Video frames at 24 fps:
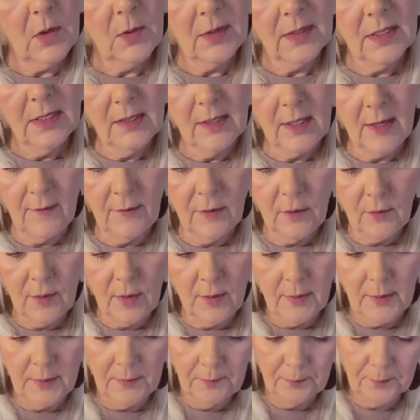No, I didn't have it the
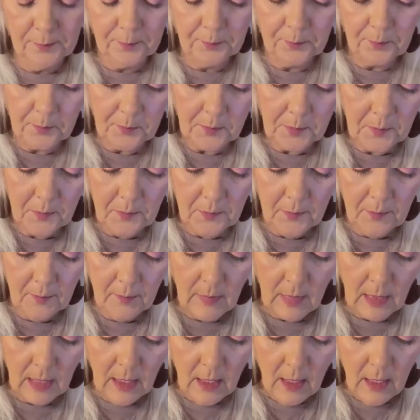right way.
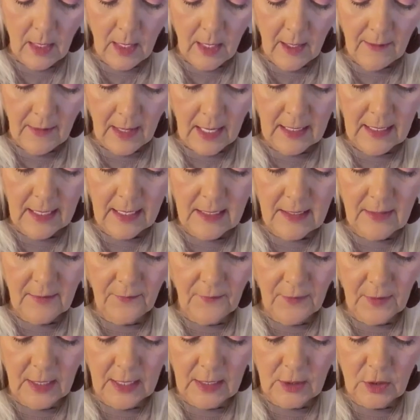They need to
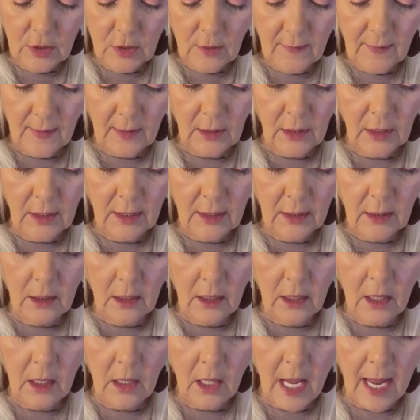fit into the
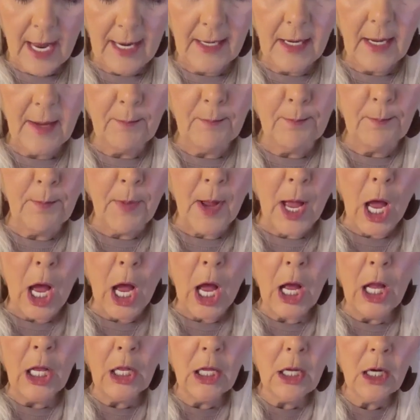little, like,
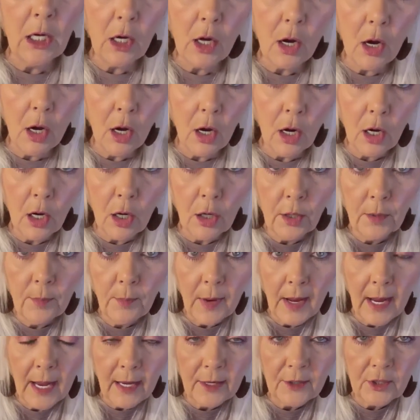ball card
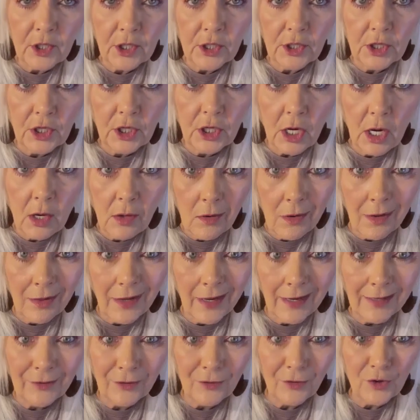pouches, you know,
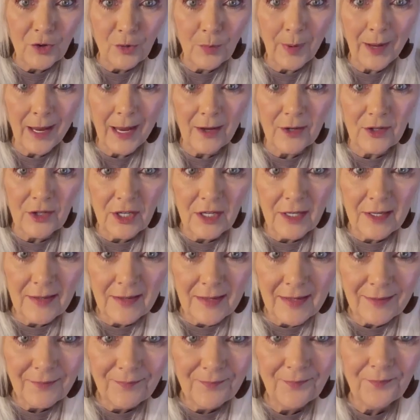collector's
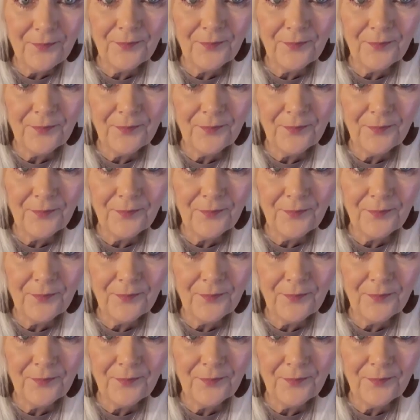pouches.